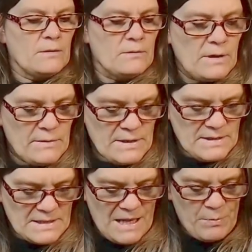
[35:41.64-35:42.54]
Right,
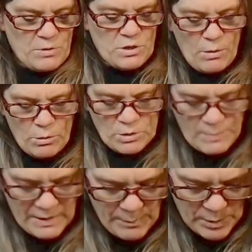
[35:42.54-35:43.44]
these things happen. Don't hold
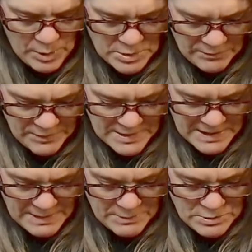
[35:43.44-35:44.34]
it by the bird,
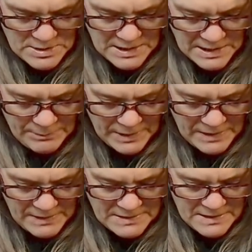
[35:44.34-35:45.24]
obviously. Let me just stick it
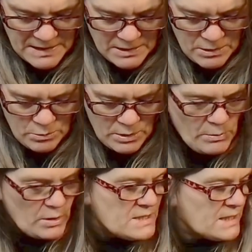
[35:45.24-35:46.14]
back into that hole.
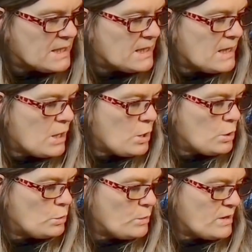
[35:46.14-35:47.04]
I'm going to stick it in that
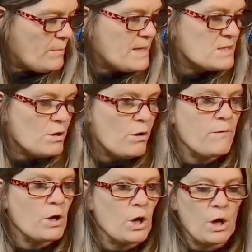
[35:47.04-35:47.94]
hole with a bit
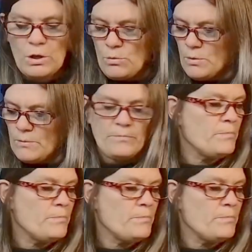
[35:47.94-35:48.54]
of glue.